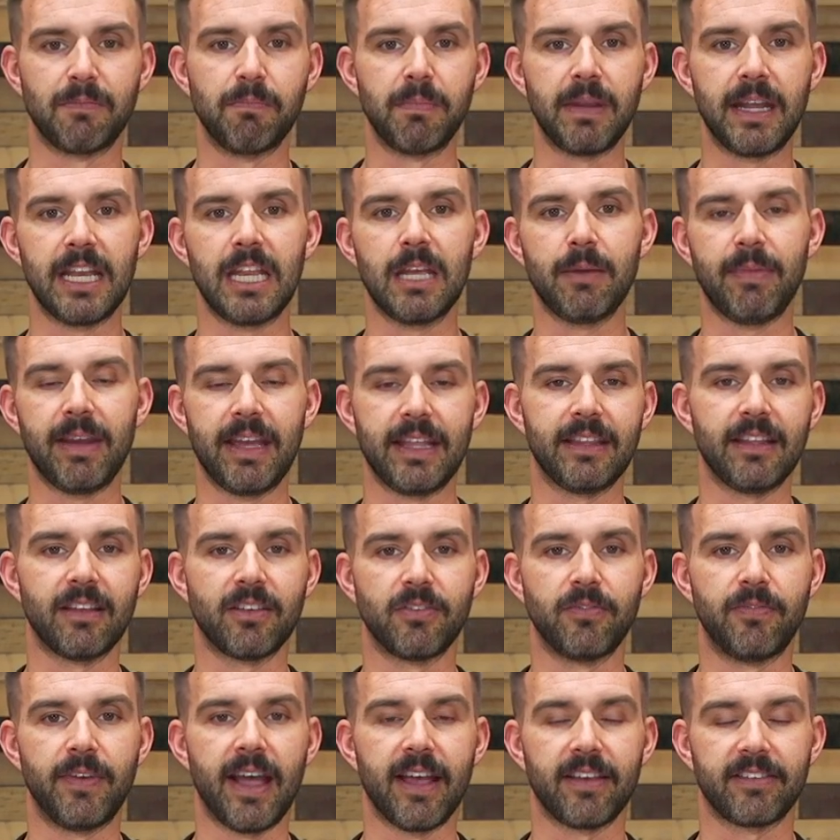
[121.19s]
medium in this
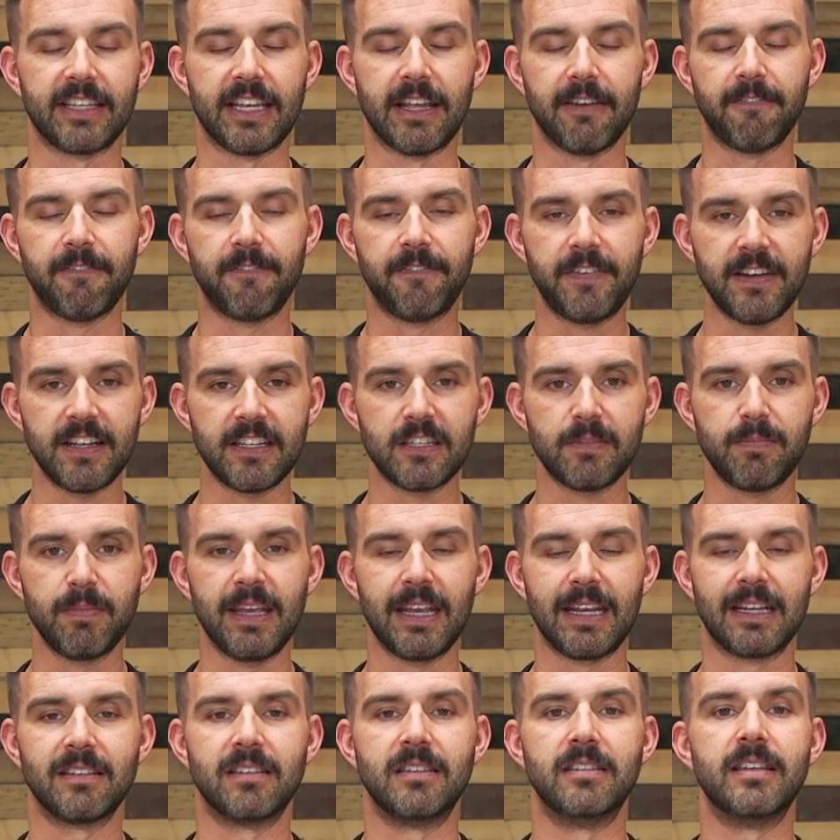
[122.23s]
vest, and it fits me
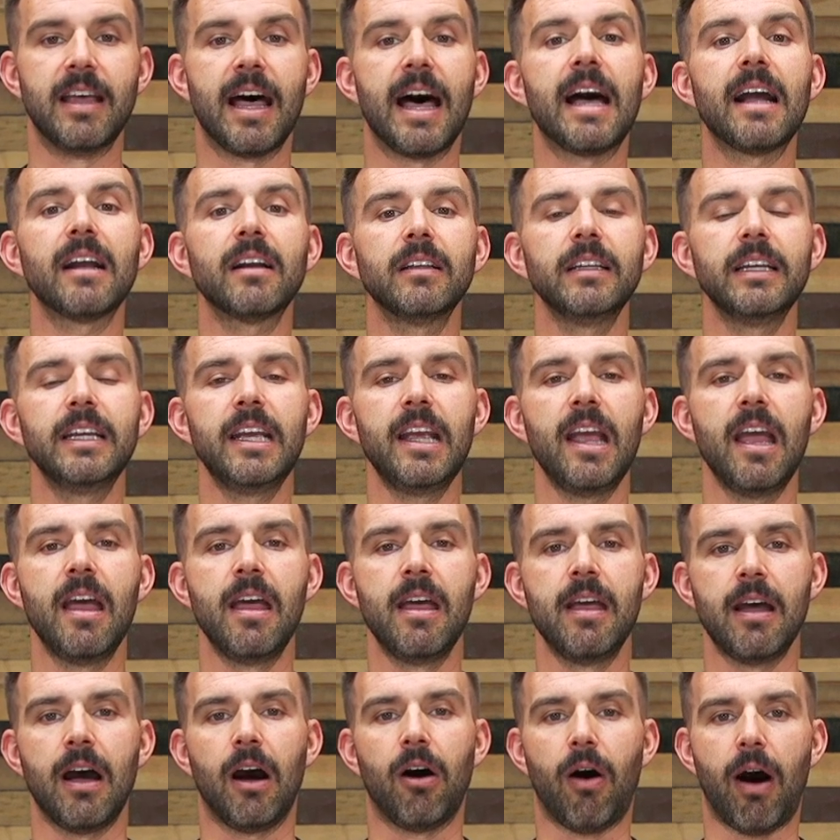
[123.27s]
exactly
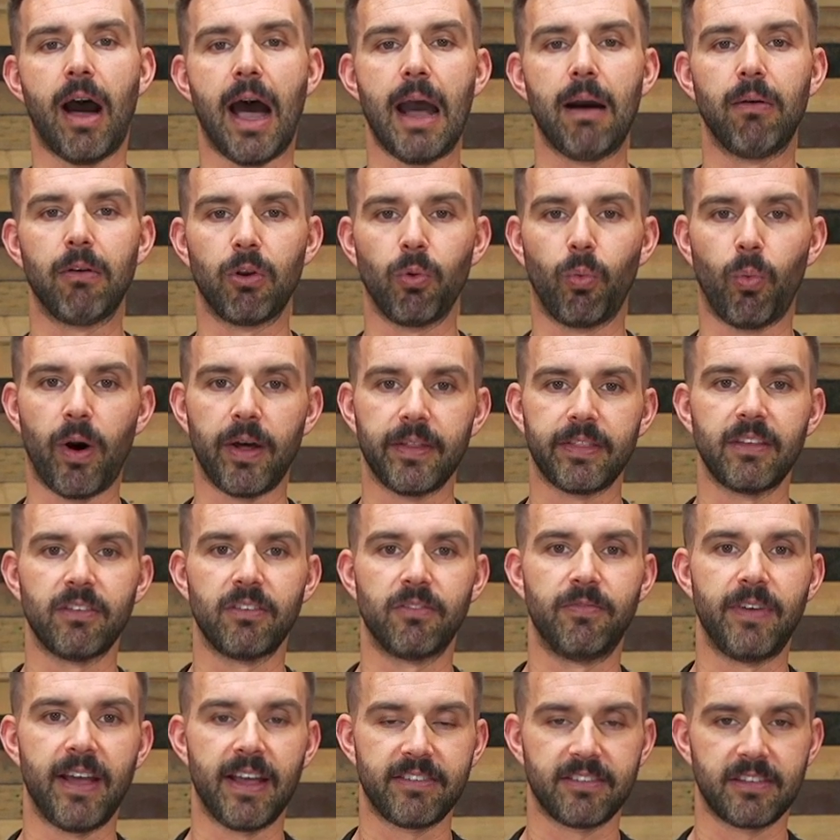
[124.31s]
how I would want this
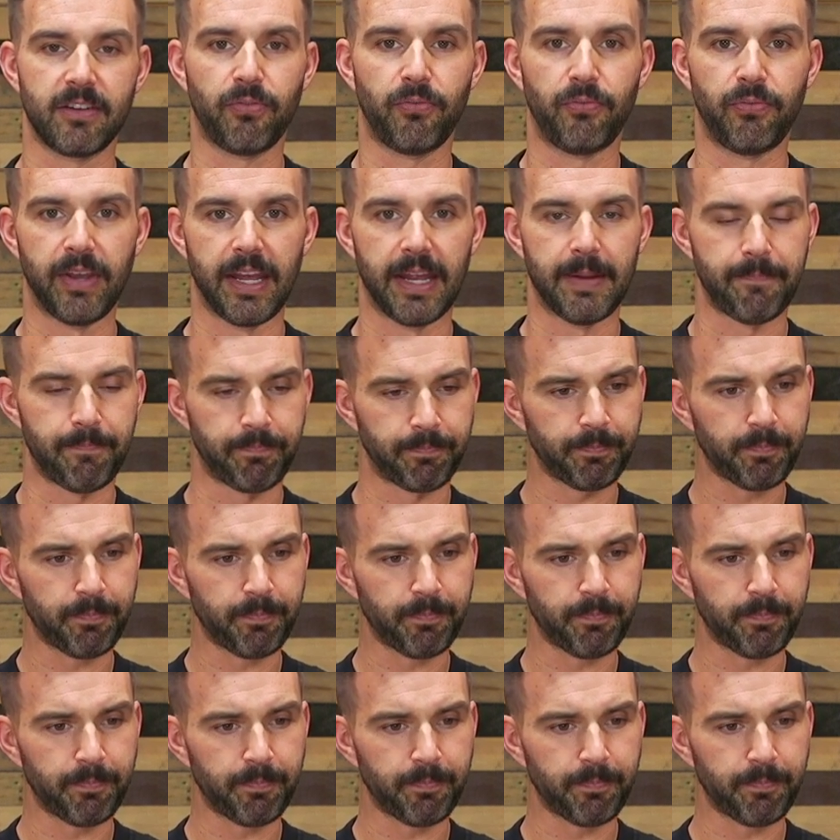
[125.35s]
vest to fit.